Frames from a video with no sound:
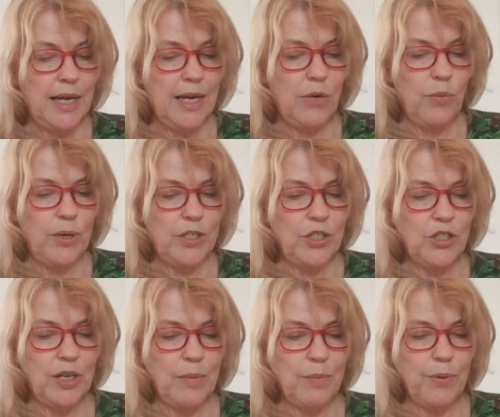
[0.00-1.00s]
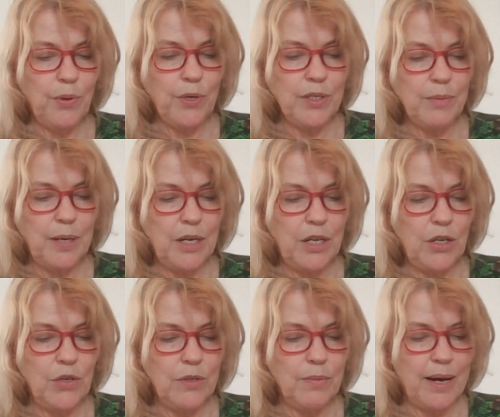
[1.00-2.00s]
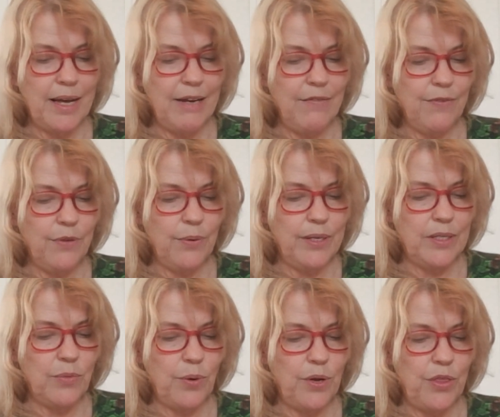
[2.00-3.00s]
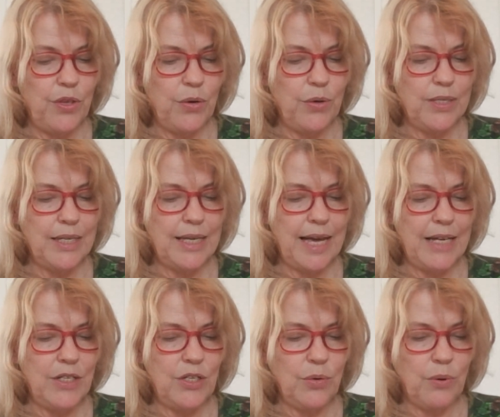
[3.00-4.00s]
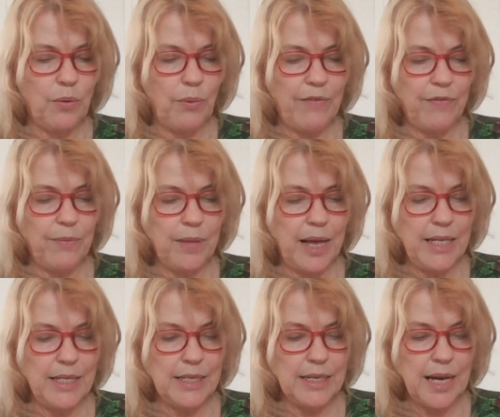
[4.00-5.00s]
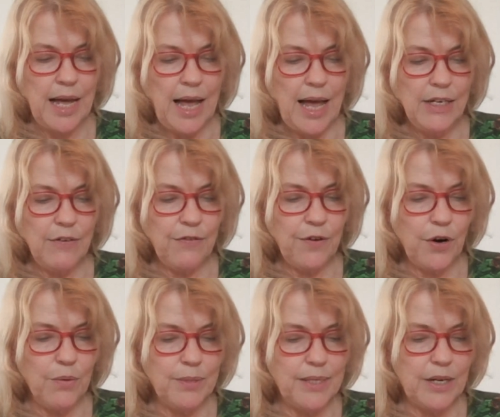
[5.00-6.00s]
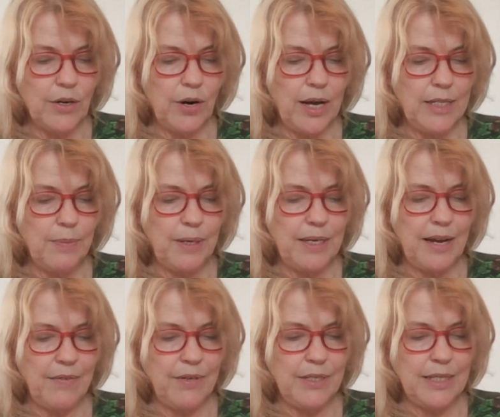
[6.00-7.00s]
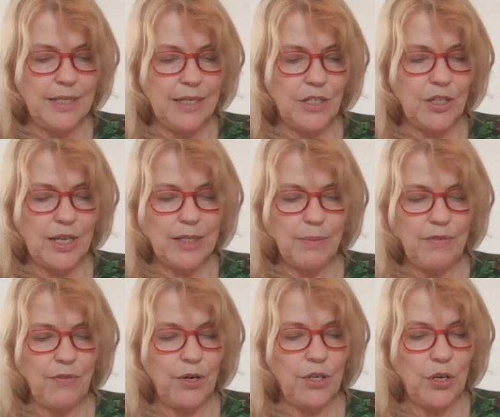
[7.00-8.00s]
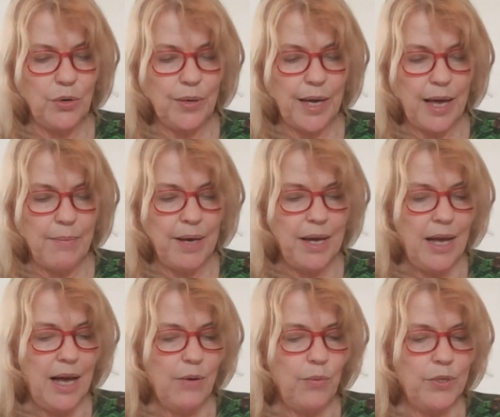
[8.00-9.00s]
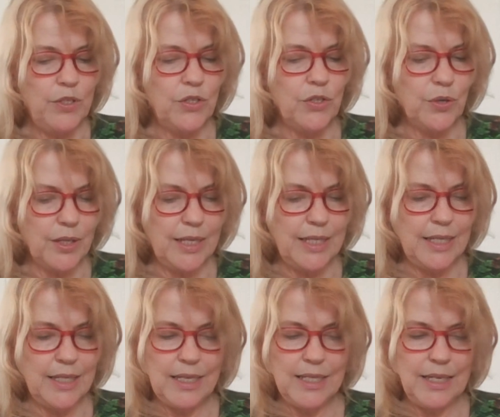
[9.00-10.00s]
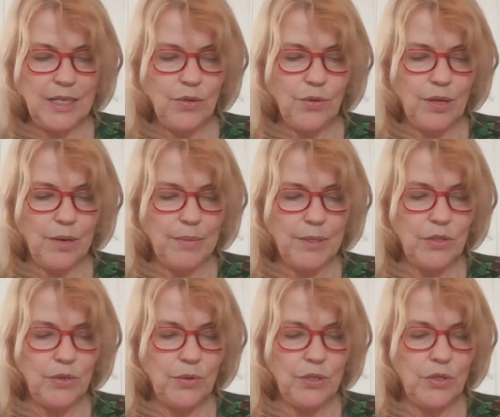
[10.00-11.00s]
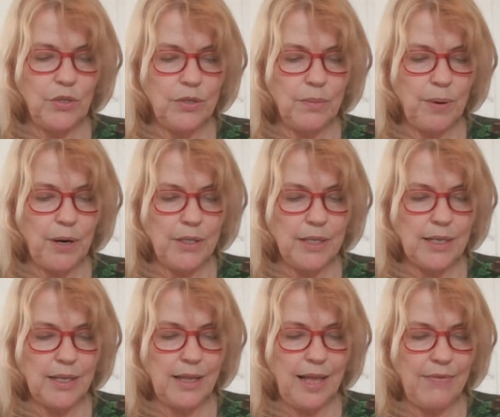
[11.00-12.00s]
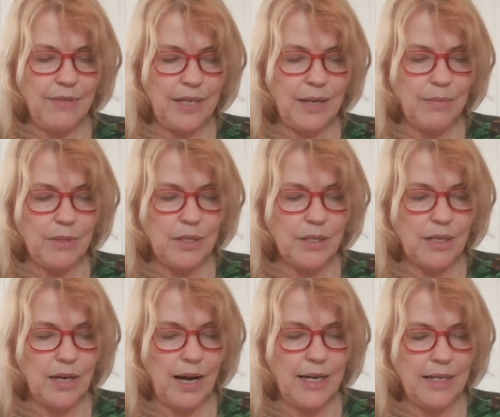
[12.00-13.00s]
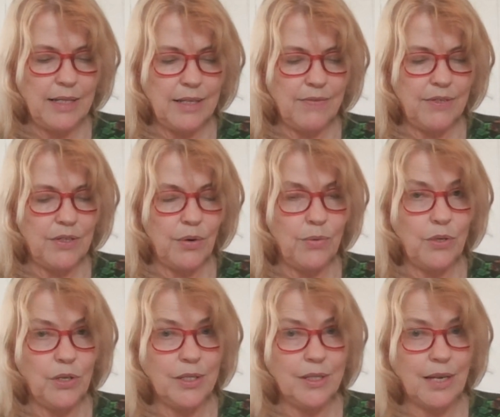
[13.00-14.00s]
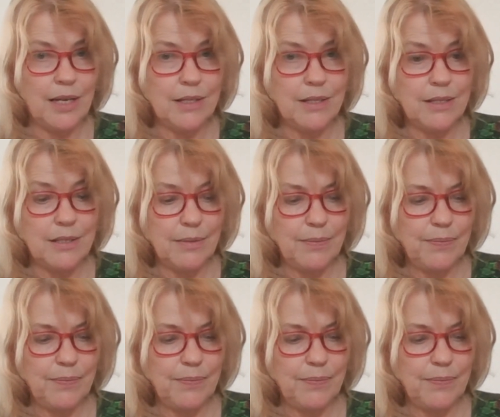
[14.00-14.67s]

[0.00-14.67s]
in which she implores me to use my influence with you to get you away from London, and affirms that her husband never did such things before you came, and would certainly discontinue them as soon as you departed and left him to the guidance of his own good sense.